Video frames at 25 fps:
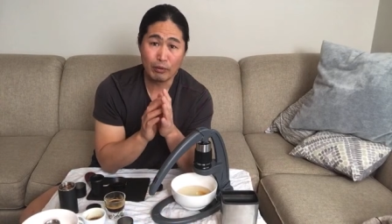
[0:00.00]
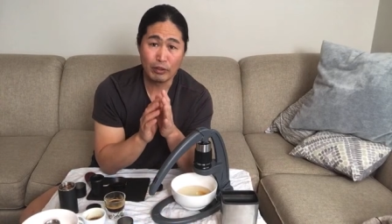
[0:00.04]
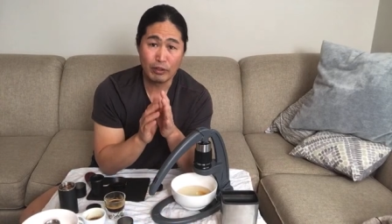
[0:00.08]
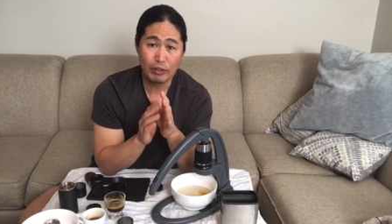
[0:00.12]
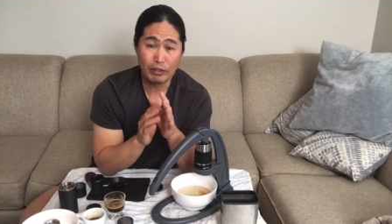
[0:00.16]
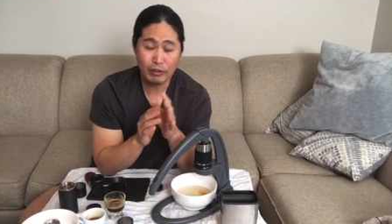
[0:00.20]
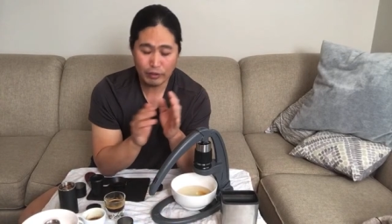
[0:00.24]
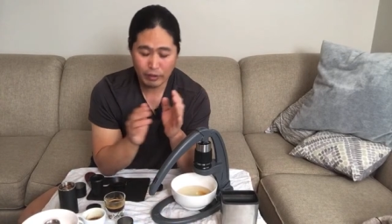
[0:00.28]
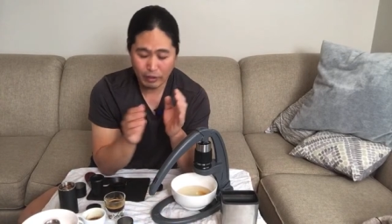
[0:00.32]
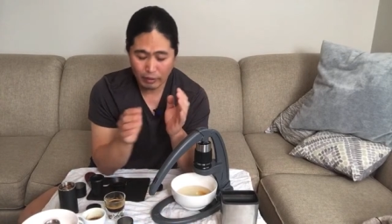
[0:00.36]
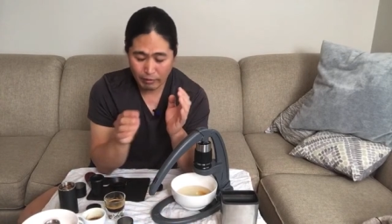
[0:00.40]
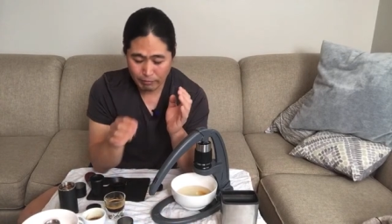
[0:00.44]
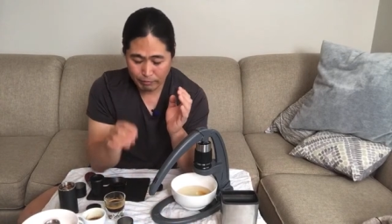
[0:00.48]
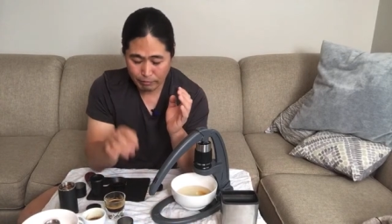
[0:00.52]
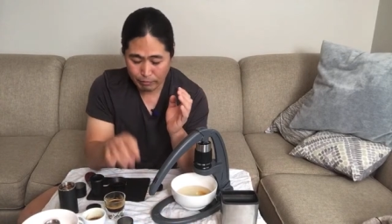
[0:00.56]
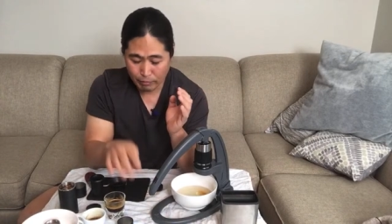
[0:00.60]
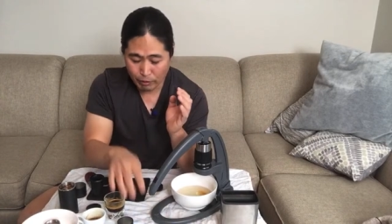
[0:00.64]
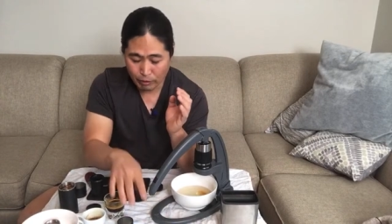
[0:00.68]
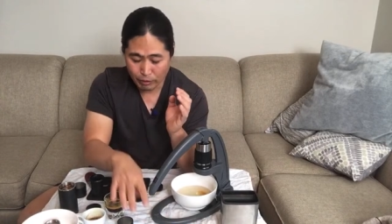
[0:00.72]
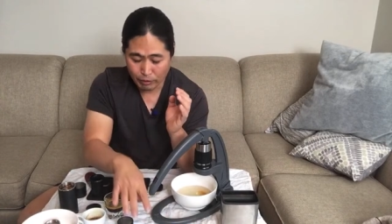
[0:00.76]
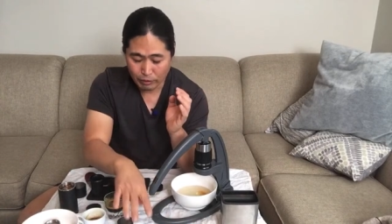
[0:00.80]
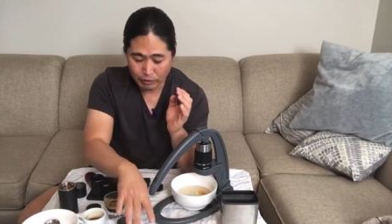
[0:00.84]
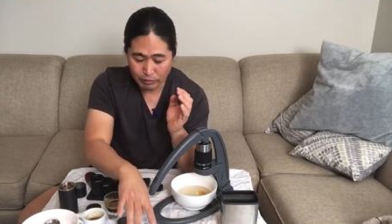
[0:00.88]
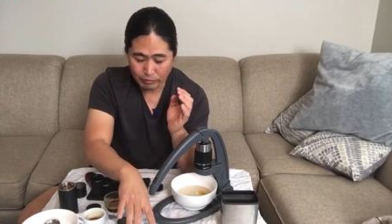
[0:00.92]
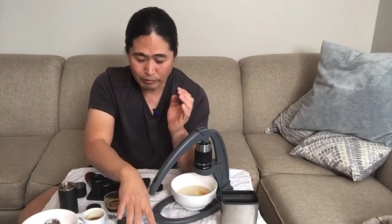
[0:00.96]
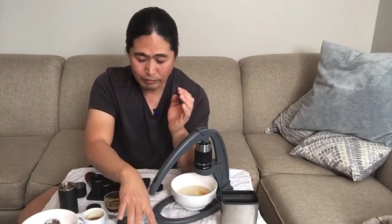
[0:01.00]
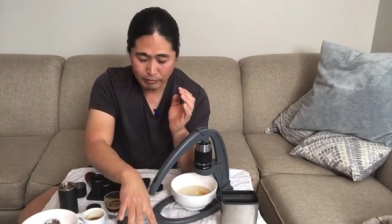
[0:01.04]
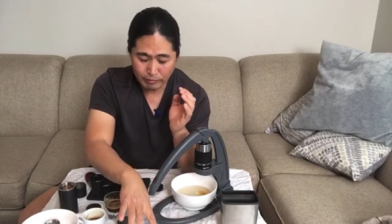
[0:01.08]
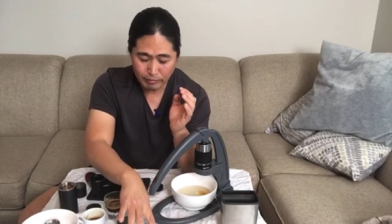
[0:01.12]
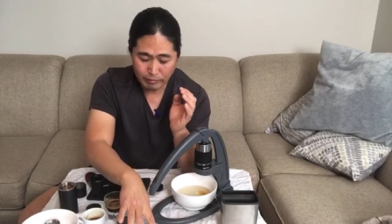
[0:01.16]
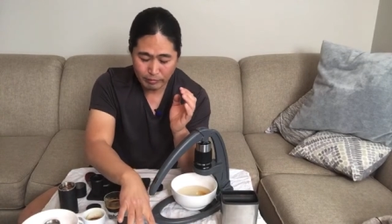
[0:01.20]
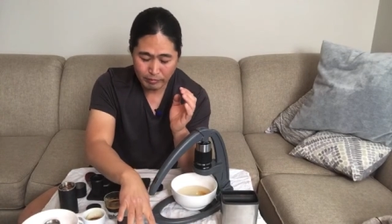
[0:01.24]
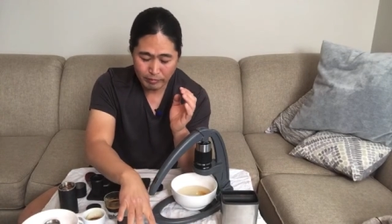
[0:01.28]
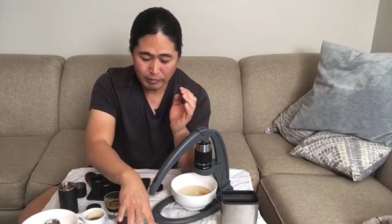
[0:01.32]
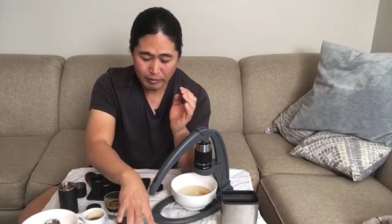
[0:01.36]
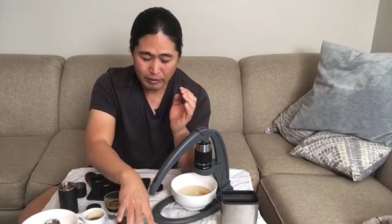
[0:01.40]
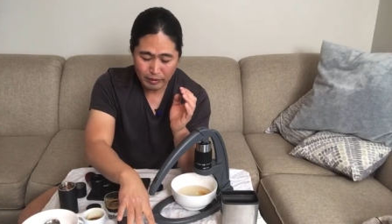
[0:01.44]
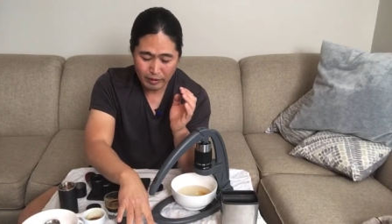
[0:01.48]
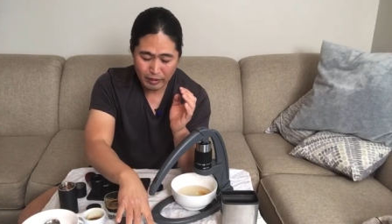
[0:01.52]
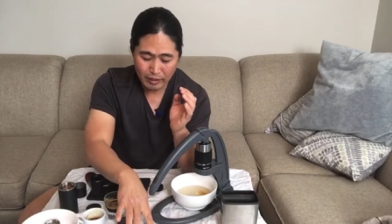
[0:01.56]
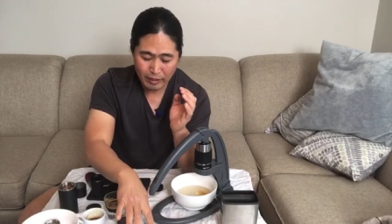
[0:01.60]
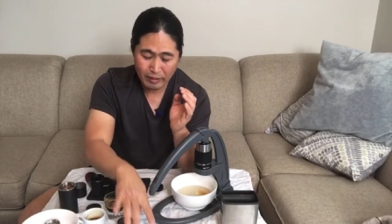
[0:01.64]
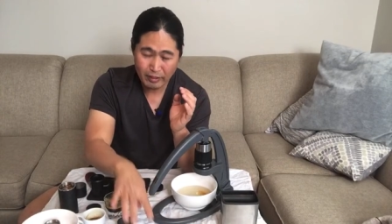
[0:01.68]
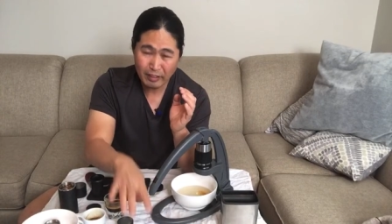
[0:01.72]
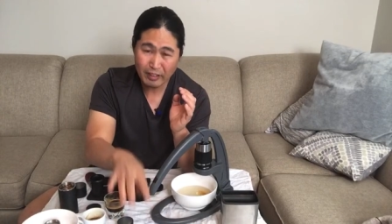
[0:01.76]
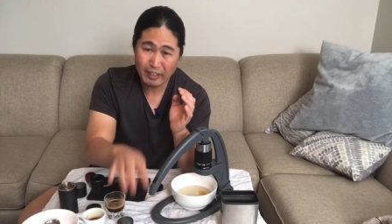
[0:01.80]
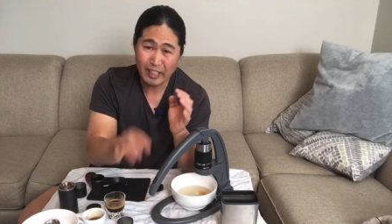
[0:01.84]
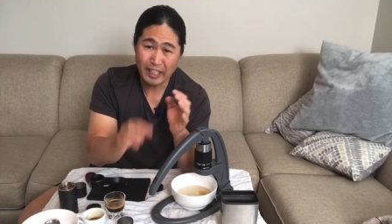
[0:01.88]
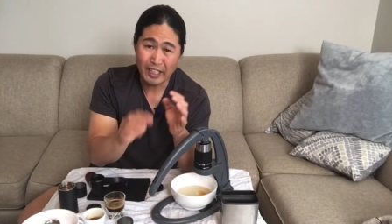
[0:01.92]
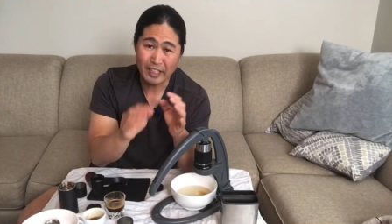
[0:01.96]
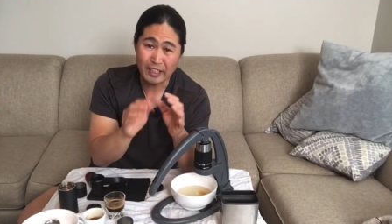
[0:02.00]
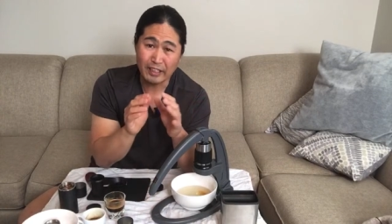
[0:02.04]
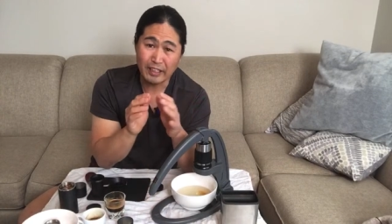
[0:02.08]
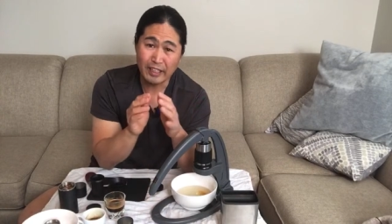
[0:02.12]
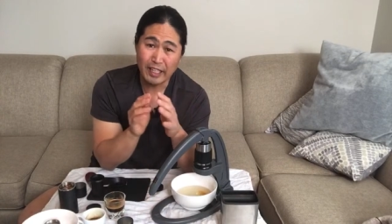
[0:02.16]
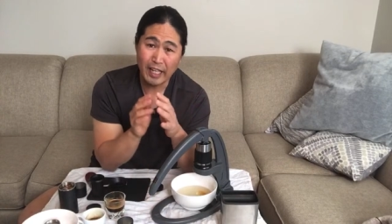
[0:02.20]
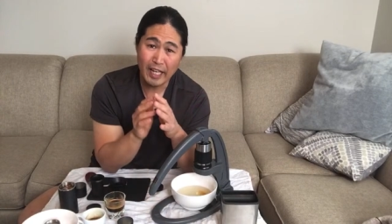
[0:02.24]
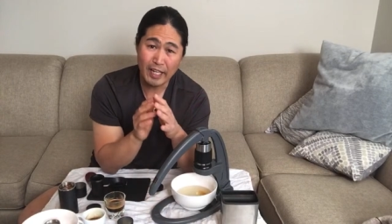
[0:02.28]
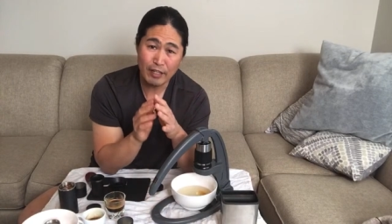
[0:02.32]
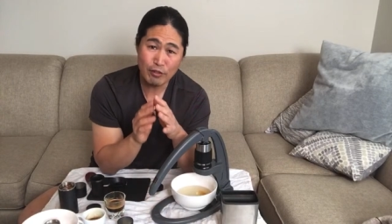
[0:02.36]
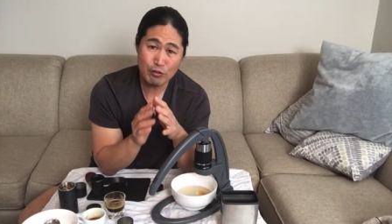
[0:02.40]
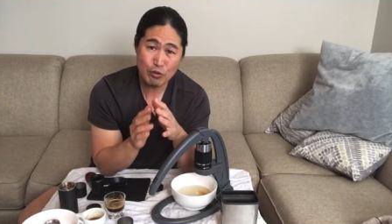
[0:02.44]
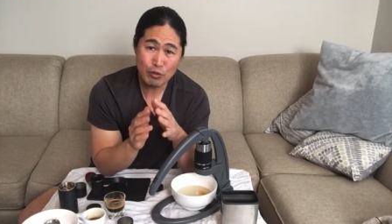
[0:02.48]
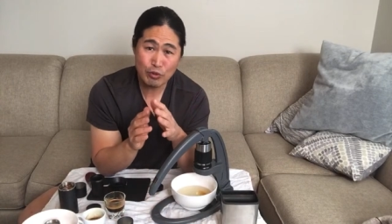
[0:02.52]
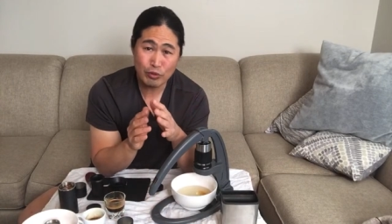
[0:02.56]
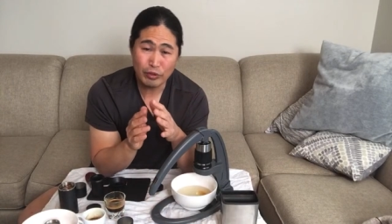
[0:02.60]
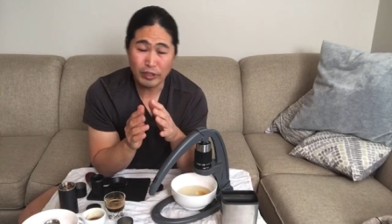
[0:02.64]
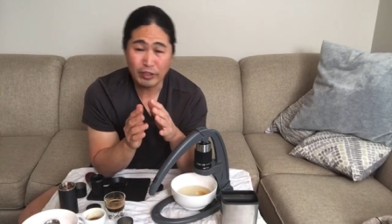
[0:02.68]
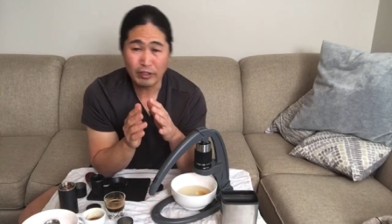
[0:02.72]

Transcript: looking for kind of like entry,